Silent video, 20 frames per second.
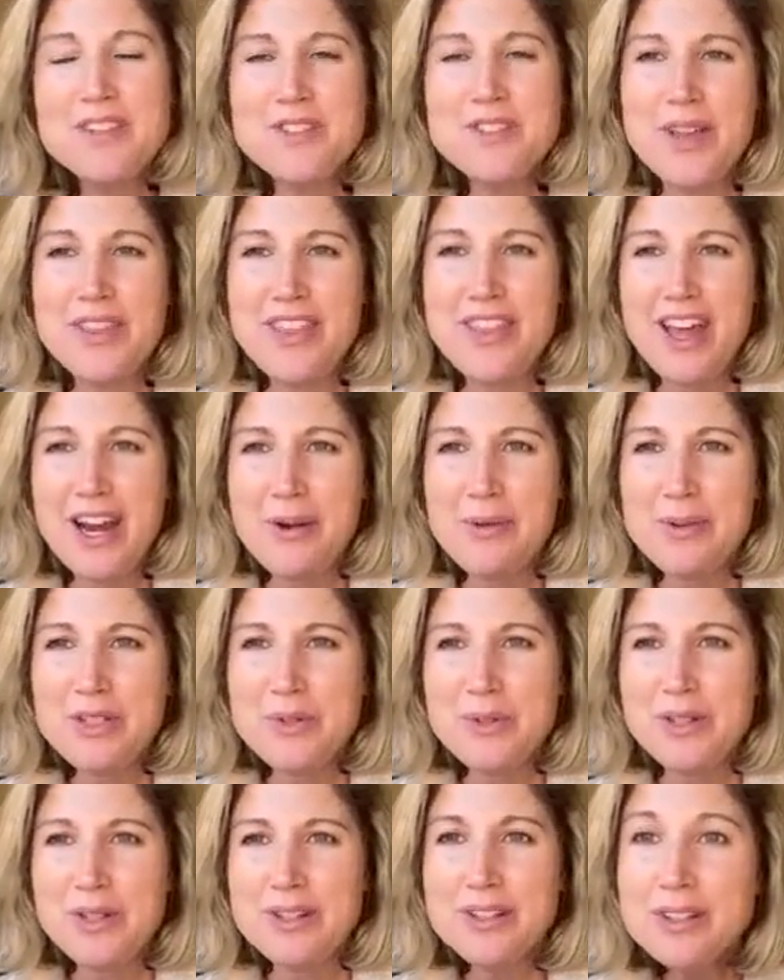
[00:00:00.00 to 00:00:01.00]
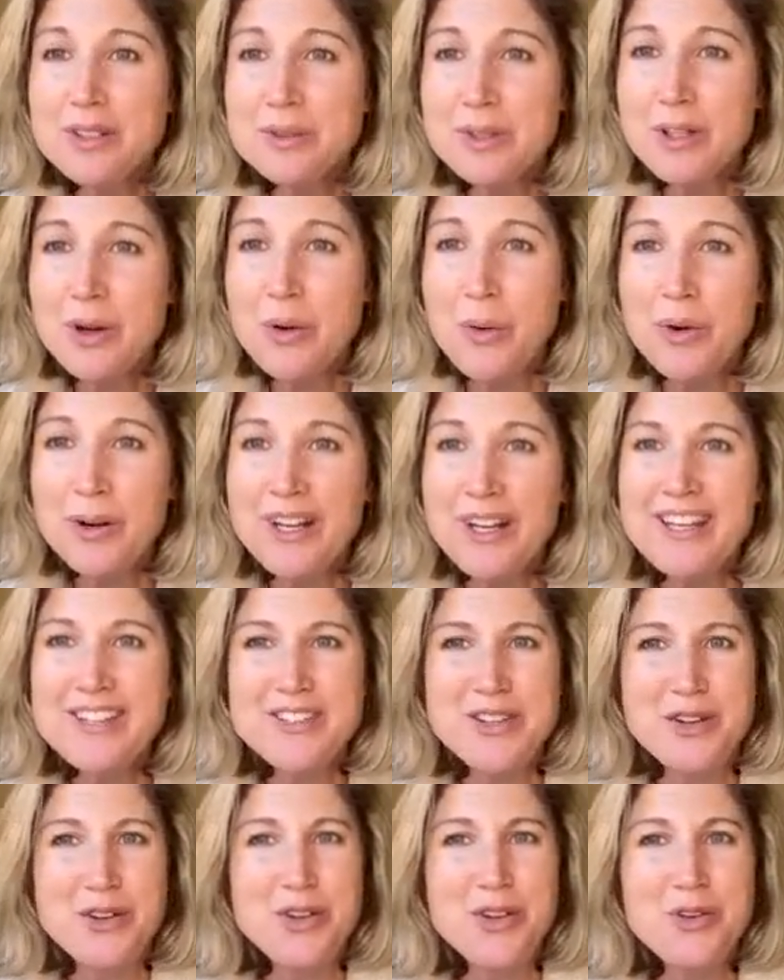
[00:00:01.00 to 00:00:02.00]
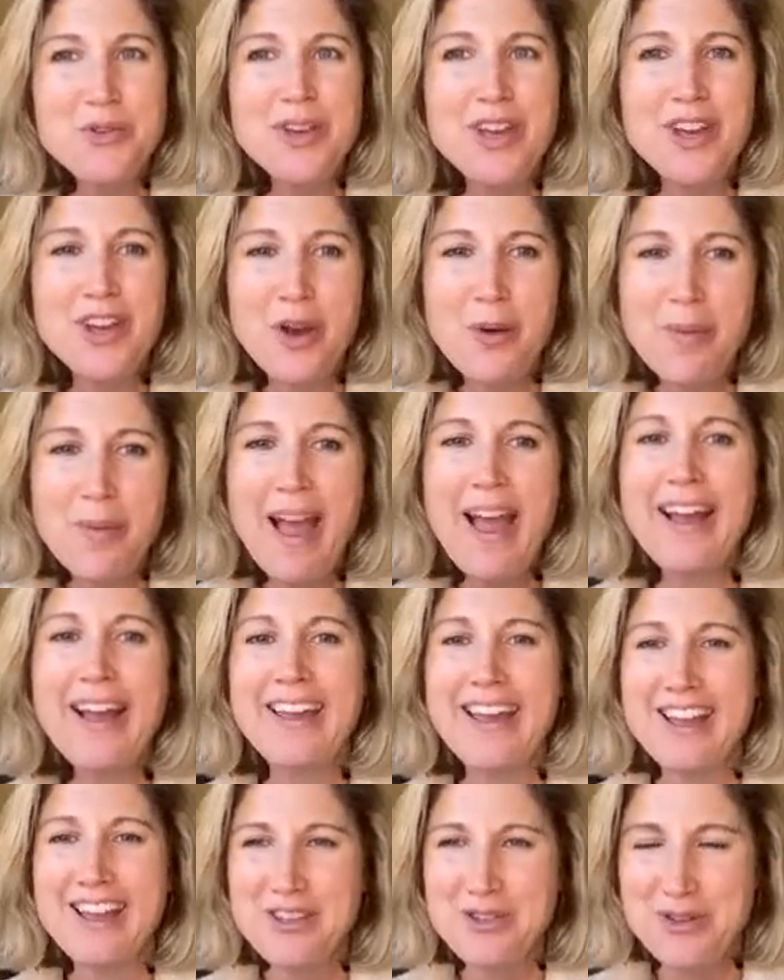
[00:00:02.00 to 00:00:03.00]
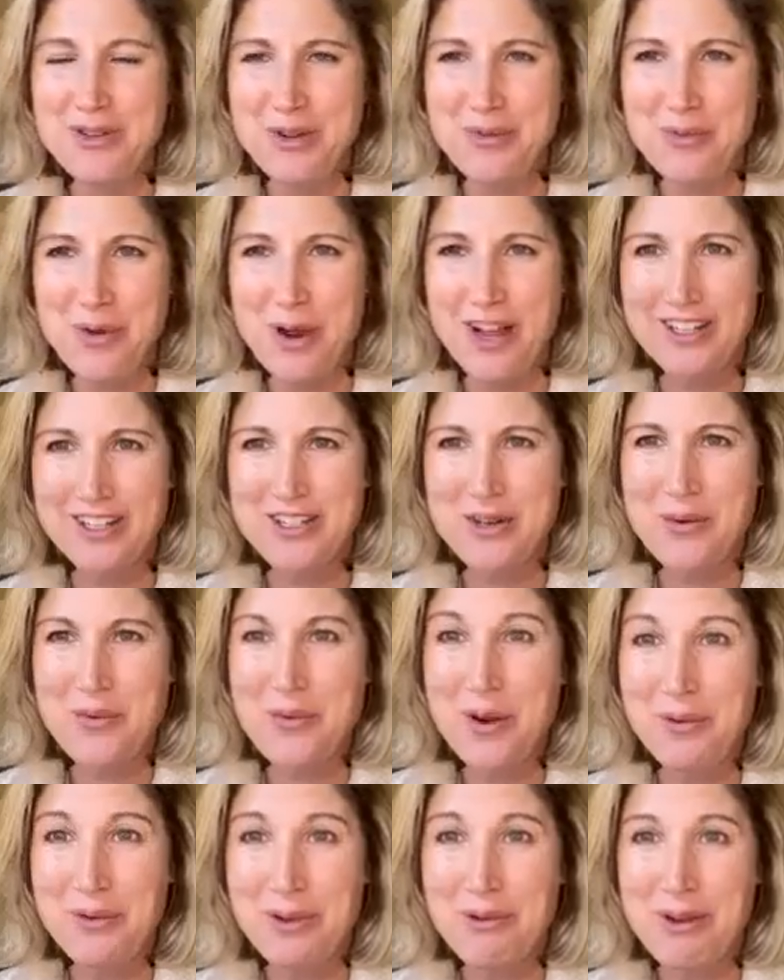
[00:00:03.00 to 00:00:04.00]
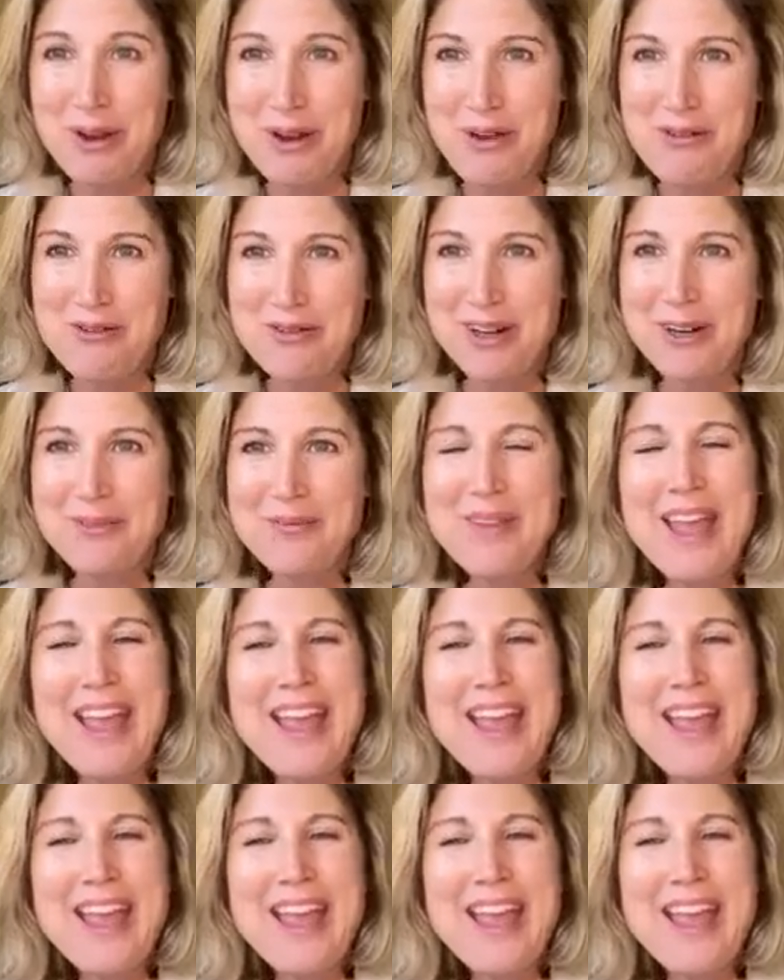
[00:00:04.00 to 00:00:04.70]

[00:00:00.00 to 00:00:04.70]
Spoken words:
So I thought I would do a little recording so you can go back and you can watch what we went over.